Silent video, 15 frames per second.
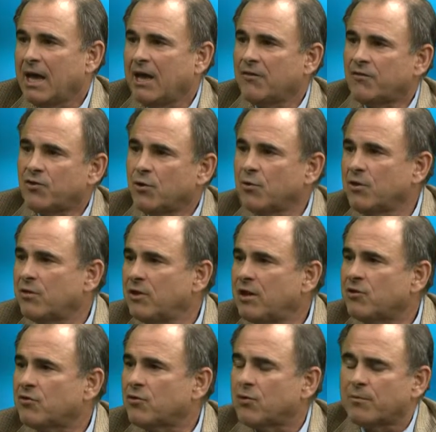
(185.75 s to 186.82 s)
And so
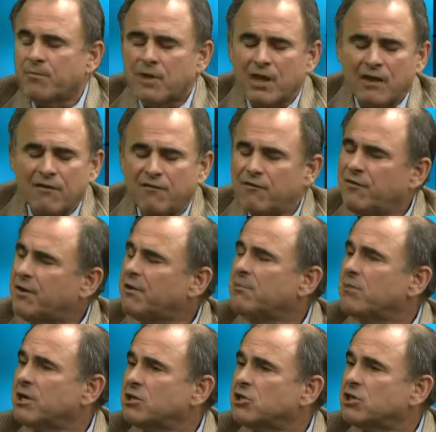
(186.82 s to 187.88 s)
these are very
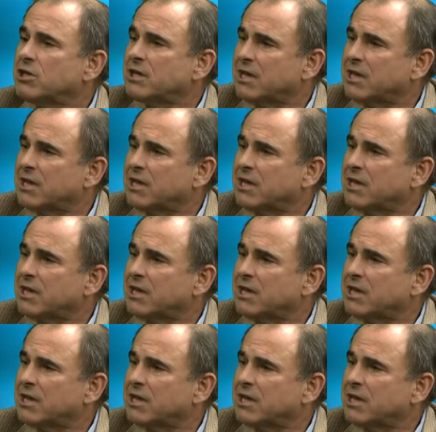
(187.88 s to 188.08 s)
much